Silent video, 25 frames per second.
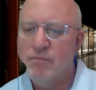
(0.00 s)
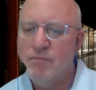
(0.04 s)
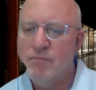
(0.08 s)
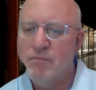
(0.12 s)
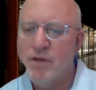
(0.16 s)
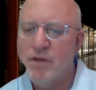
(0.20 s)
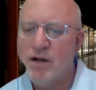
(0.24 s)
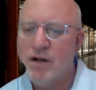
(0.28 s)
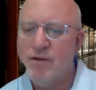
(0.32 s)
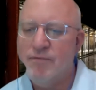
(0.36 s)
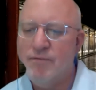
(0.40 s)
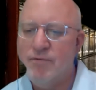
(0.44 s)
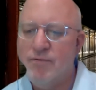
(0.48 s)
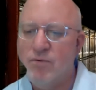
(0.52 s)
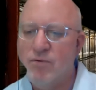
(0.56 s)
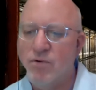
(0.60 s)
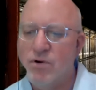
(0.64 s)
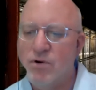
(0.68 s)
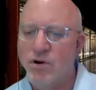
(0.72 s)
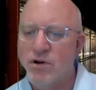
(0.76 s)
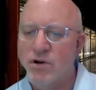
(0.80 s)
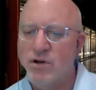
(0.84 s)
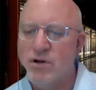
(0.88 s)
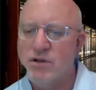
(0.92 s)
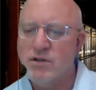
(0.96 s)

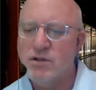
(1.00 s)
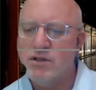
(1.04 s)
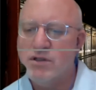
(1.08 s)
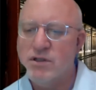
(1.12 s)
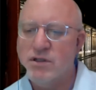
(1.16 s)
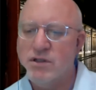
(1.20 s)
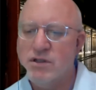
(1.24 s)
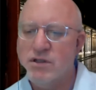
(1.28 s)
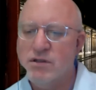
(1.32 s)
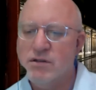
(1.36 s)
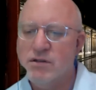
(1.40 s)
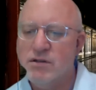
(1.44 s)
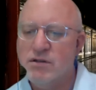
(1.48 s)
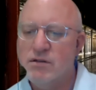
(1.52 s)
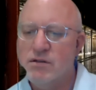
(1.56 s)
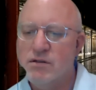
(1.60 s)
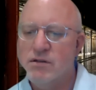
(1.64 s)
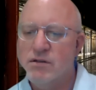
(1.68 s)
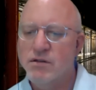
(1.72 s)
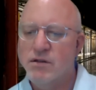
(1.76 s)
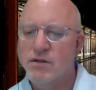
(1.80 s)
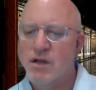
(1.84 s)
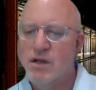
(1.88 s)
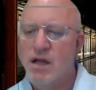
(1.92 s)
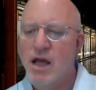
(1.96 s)
metaphors
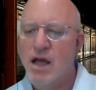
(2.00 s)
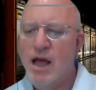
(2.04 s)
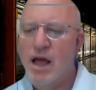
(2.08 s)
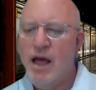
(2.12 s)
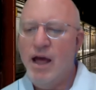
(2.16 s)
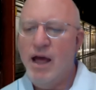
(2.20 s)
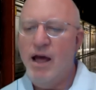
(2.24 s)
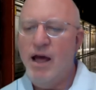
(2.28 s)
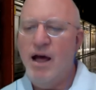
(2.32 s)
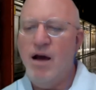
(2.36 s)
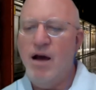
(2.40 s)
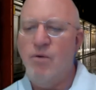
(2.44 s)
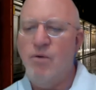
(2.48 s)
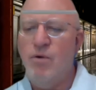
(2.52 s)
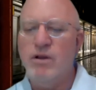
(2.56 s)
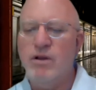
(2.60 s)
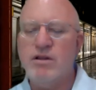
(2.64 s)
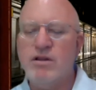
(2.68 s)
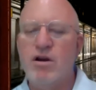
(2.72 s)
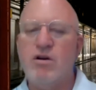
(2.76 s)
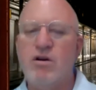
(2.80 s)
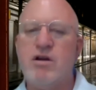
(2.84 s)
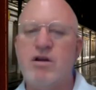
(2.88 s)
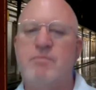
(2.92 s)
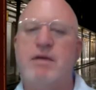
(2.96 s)
uh, we'll
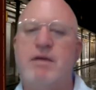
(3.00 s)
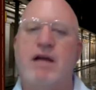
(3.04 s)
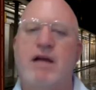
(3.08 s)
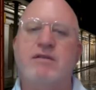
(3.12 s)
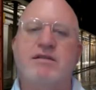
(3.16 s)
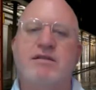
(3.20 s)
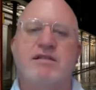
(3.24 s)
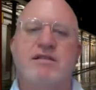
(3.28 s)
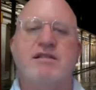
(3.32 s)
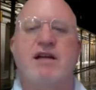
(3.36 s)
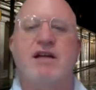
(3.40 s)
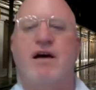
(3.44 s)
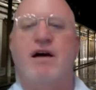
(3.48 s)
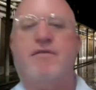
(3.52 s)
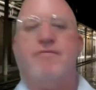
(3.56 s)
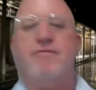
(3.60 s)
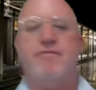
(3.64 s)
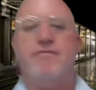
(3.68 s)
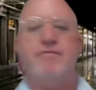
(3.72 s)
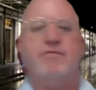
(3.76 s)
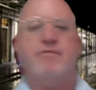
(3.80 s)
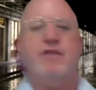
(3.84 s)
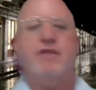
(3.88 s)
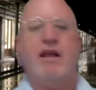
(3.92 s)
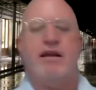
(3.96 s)
talk about
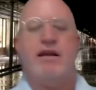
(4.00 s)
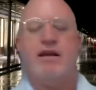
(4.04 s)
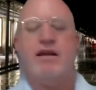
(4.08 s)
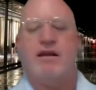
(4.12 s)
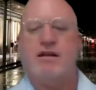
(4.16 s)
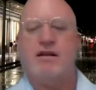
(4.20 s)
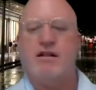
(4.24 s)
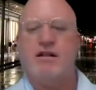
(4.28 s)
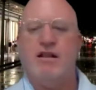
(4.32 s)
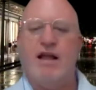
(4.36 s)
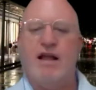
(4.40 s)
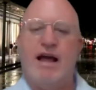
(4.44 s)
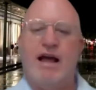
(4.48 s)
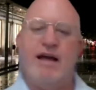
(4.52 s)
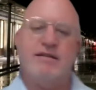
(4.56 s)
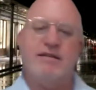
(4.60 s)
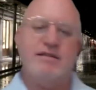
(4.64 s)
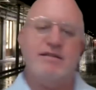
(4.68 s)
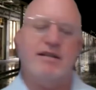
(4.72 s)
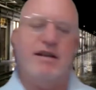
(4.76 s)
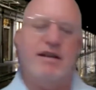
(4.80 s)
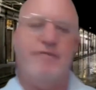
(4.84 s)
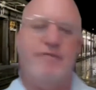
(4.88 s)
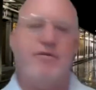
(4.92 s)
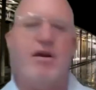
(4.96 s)
stuff like in
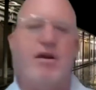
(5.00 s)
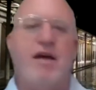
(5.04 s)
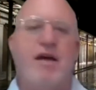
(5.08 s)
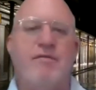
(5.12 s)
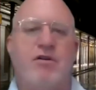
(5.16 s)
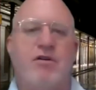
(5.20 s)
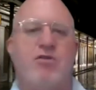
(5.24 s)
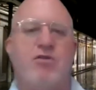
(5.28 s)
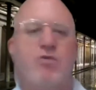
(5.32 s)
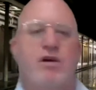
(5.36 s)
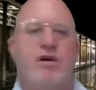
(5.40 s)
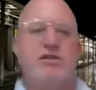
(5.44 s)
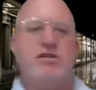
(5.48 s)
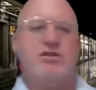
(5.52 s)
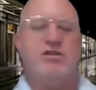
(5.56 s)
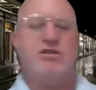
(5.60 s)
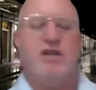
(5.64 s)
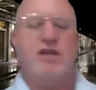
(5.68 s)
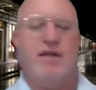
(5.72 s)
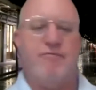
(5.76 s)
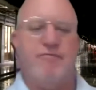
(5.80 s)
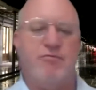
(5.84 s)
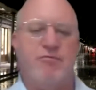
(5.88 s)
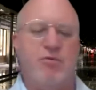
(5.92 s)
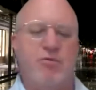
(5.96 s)
class. And if you have a
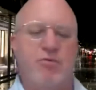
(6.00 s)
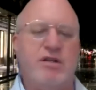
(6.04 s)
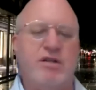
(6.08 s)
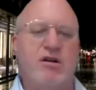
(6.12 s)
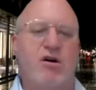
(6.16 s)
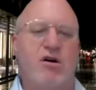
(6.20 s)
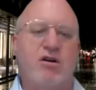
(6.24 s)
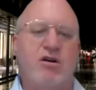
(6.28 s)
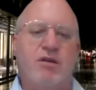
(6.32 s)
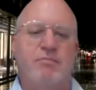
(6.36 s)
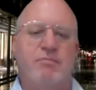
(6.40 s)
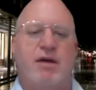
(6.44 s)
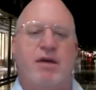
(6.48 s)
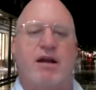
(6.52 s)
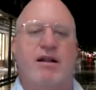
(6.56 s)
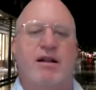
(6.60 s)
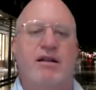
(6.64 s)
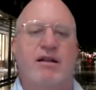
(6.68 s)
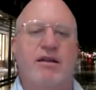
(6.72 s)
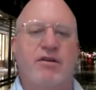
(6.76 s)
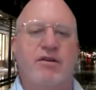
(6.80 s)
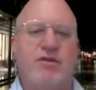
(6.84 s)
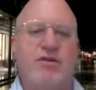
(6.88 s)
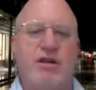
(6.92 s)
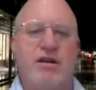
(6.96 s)
question after we talk about
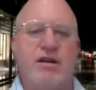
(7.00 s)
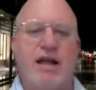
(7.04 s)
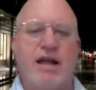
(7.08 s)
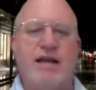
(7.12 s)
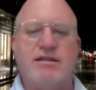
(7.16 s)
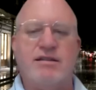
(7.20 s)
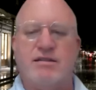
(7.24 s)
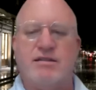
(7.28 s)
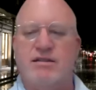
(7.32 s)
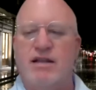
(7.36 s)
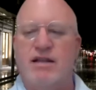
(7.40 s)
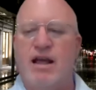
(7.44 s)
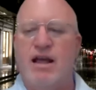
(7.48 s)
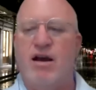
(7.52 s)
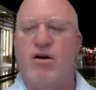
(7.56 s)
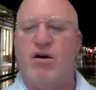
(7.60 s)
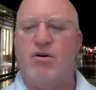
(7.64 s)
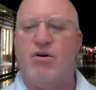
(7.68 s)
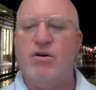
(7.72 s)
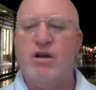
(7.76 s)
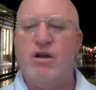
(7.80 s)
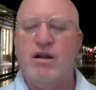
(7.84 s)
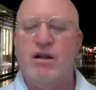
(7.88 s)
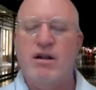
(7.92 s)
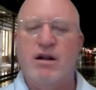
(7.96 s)
it, you can ask
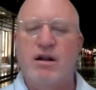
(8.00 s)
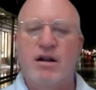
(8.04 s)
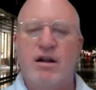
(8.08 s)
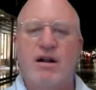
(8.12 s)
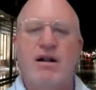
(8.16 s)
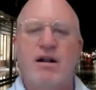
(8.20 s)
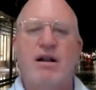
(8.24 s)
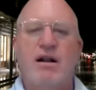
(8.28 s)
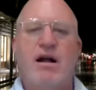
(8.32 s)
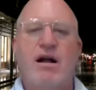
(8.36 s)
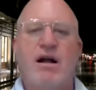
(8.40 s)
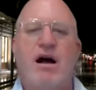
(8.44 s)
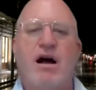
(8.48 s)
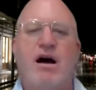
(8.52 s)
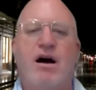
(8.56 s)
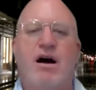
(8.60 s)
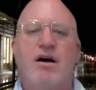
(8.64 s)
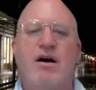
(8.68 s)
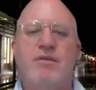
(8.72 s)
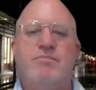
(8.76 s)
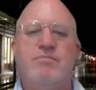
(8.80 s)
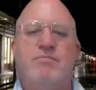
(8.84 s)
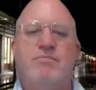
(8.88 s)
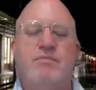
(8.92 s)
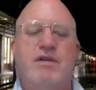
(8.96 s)
now.
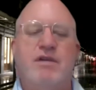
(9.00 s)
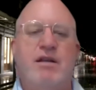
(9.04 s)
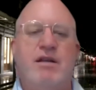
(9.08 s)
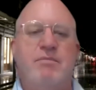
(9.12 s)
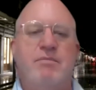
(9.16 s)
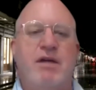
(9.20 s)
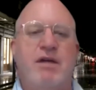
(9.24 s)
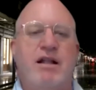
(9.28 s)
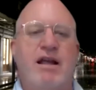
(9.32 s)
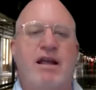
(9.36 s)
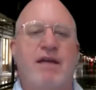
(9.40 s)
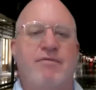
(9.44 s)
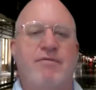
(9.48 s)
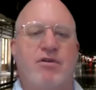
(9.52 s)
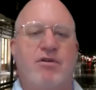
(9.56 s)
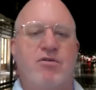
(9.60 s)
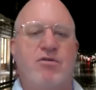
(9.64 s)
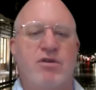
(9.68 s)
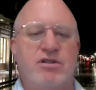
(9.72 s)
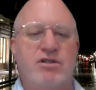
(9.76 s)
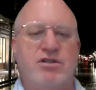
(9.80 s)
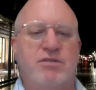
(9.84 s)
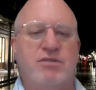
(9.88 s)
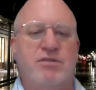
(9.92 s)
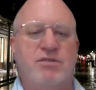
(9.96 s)
Uh, anybody have a
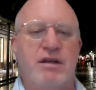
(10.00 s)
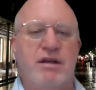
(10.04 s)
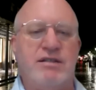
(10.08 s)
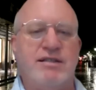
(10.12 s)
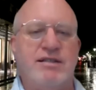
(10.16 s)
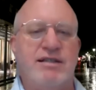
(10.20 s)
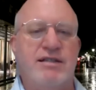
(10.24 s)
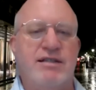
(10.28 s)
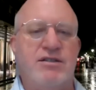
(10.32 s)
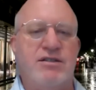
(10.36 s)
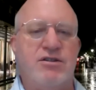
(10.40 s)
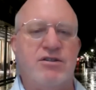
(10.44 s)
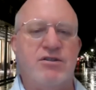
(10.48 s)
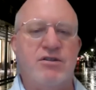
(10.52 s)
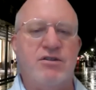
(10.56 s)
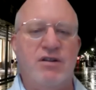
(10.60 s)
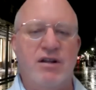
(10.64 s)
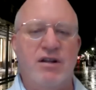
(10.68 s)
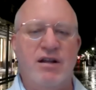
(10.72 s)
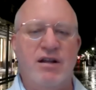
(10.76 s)
question about Caesar?